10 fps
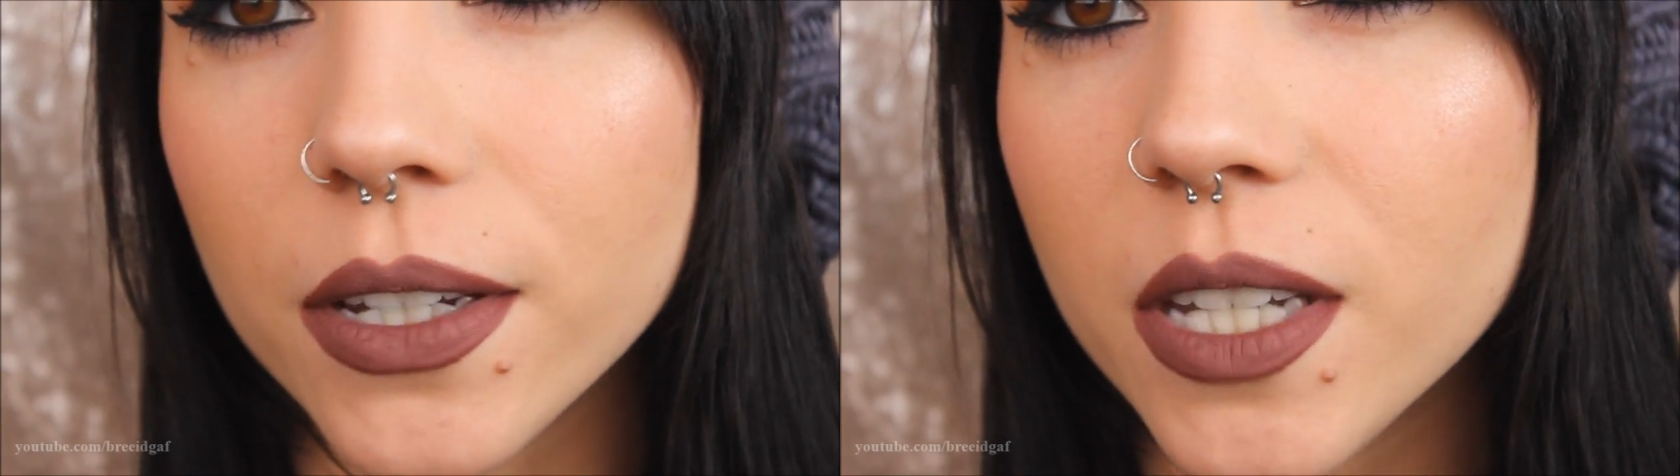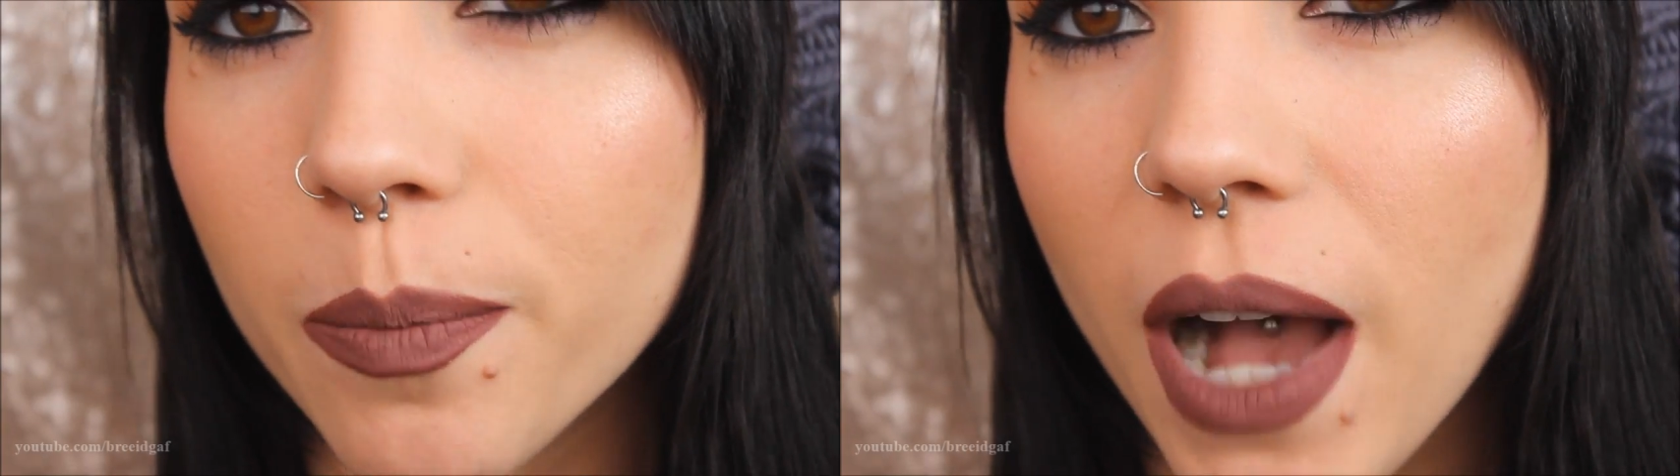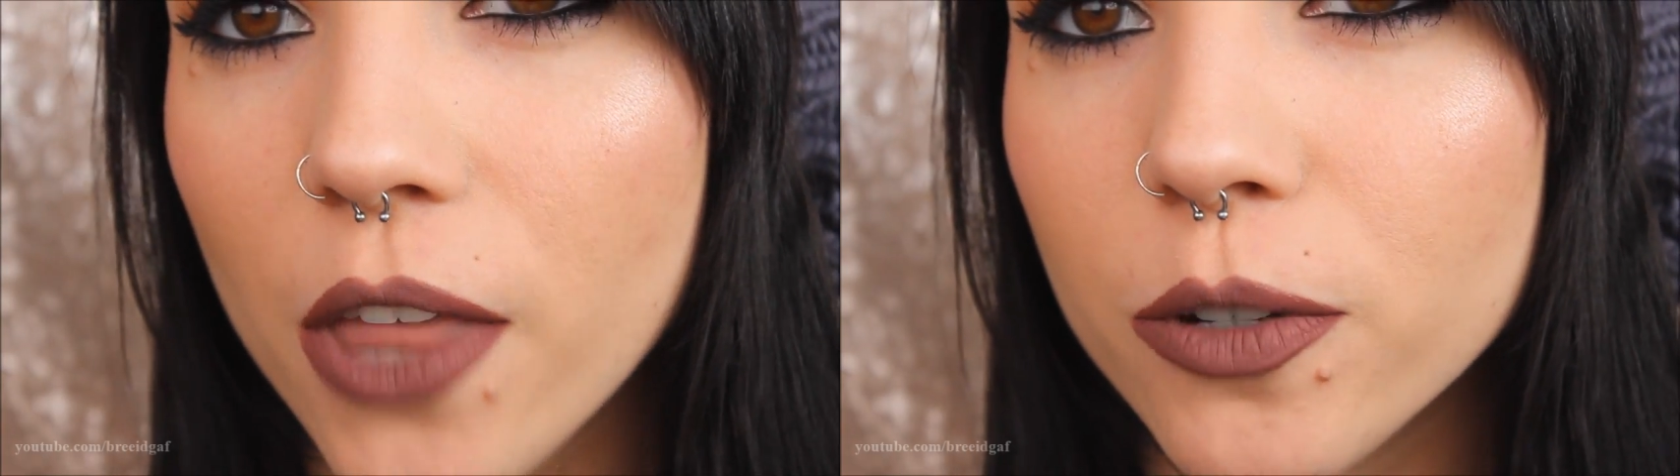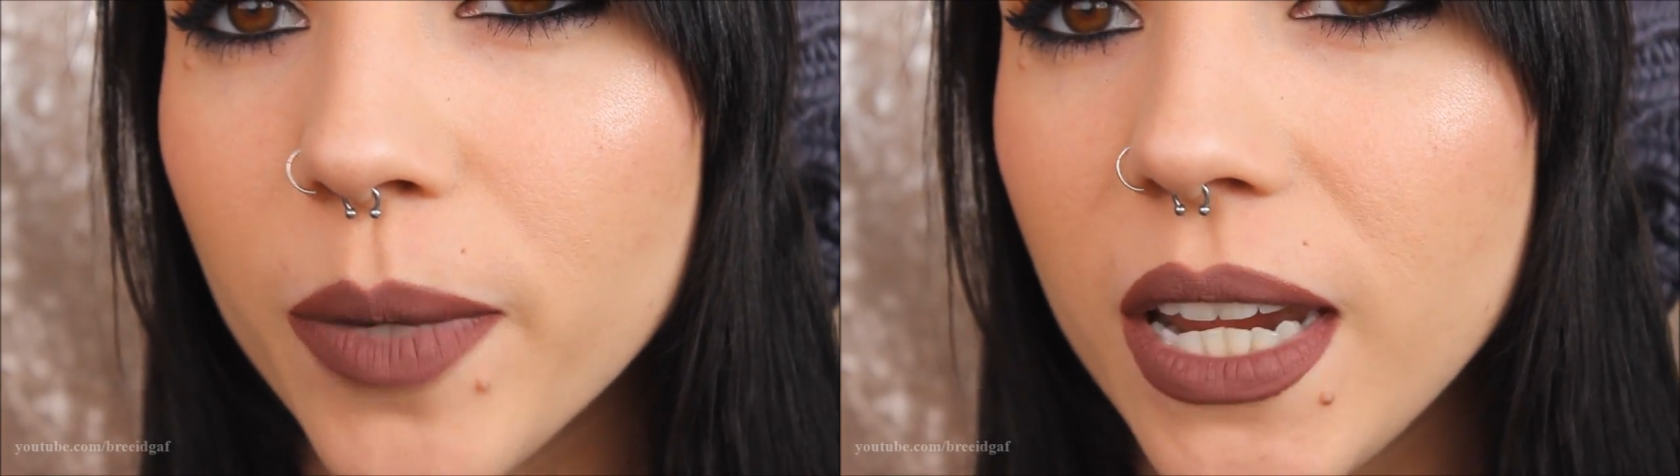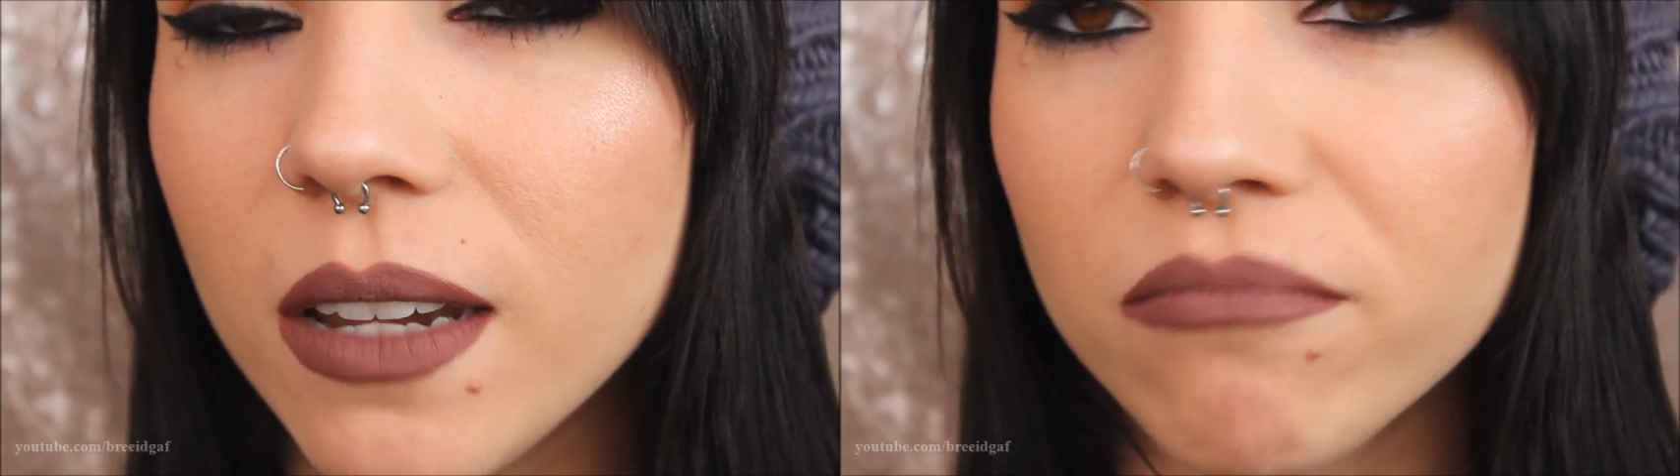Does it
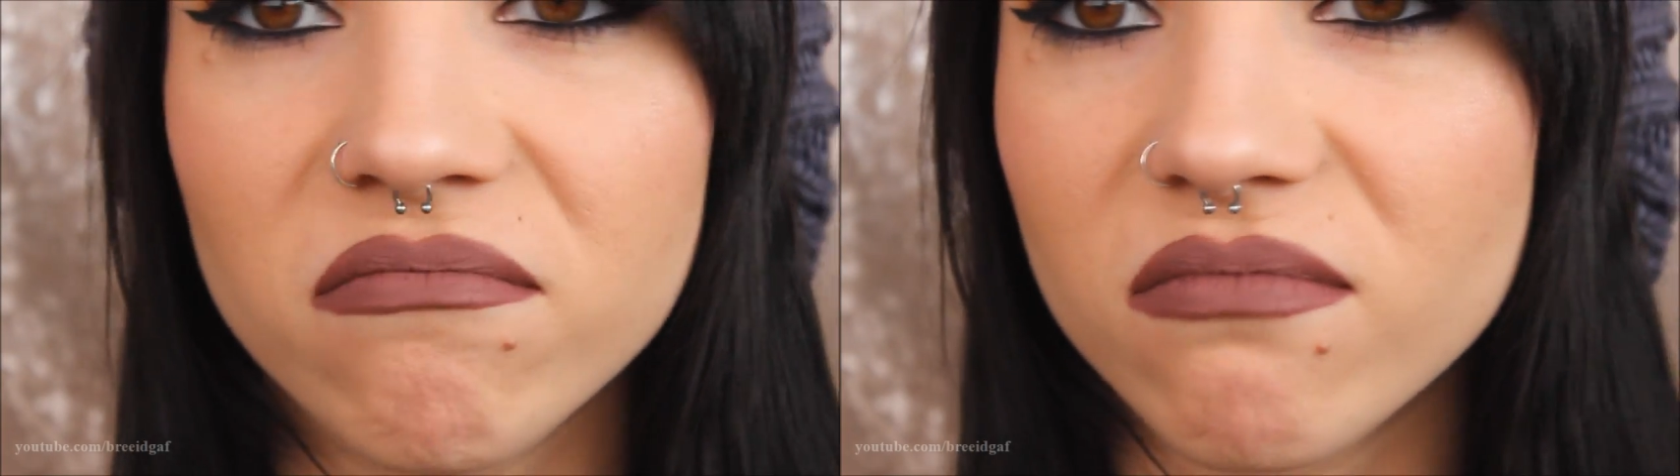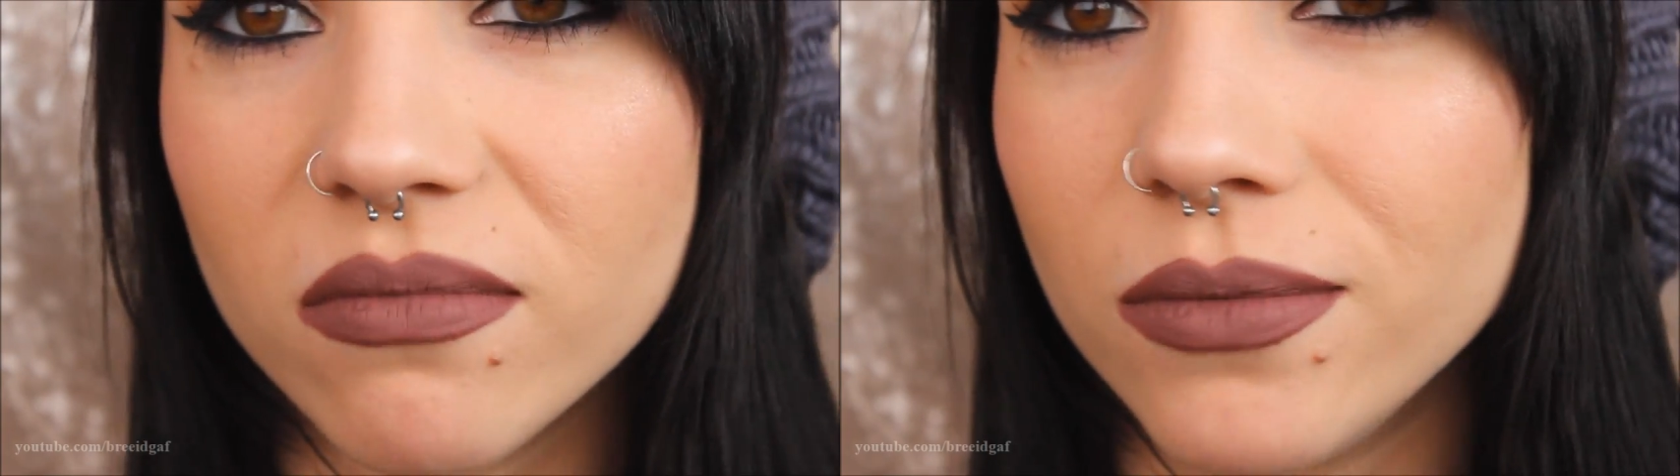bother me?